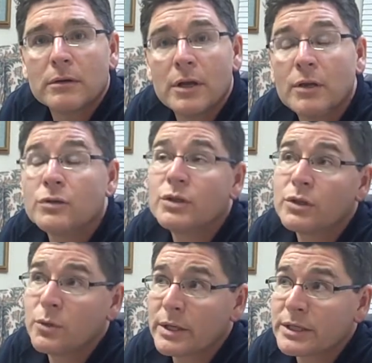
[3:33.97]
Now, it's a good
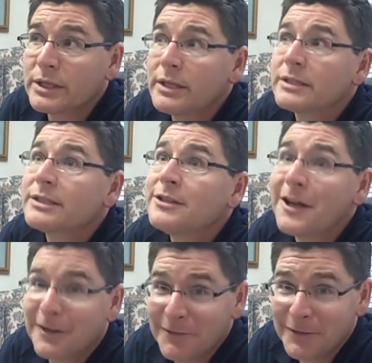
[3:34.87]
question. It's
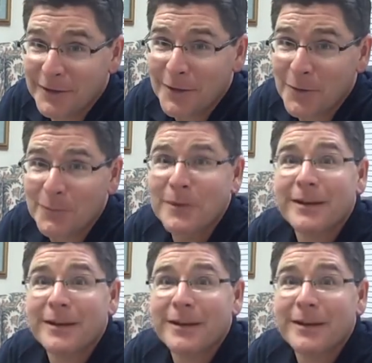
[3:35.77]
tough to know.